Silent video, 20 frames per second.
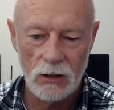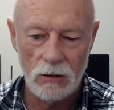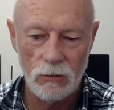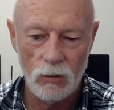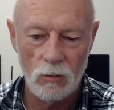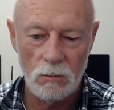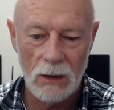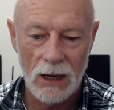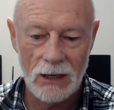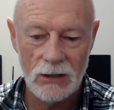you've
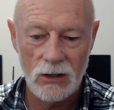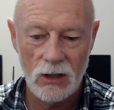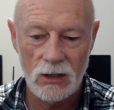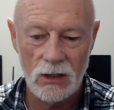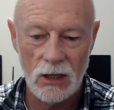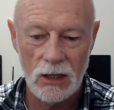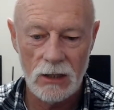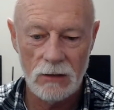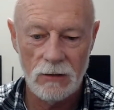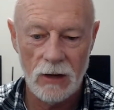all passed the
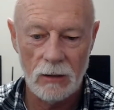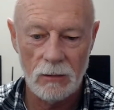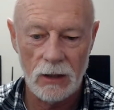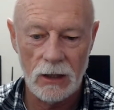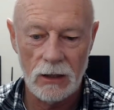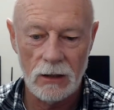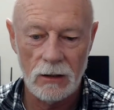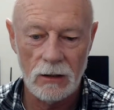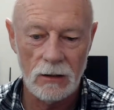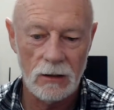test,
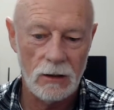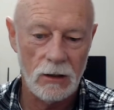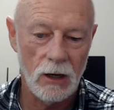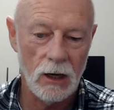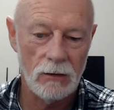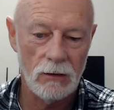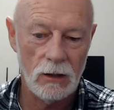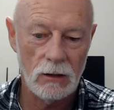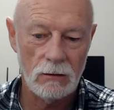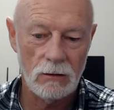family
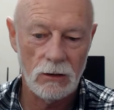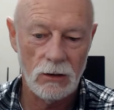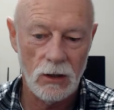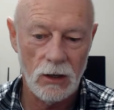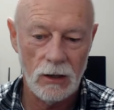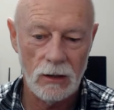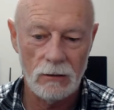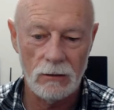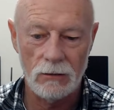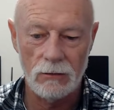Guyver. You
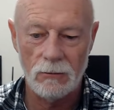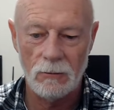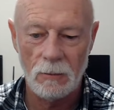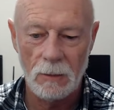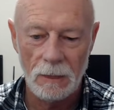have.